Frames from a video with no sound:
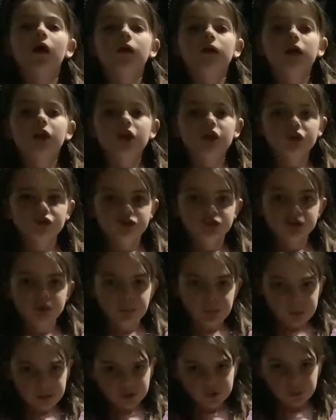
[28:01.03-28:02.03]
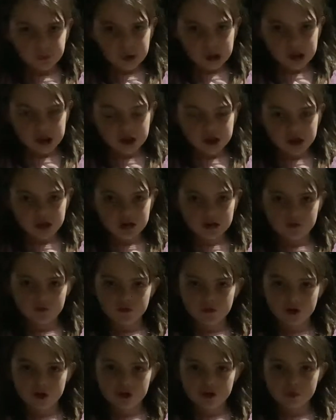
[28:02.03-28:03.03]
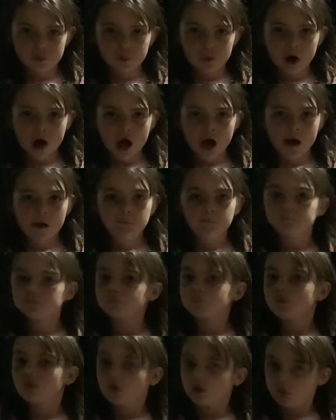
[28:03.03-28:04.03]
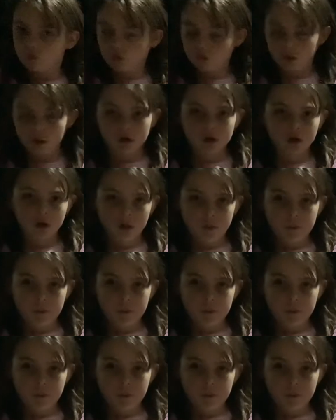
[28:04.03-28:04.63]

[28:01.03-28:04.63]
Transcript: So much better than the first bite. Really yum.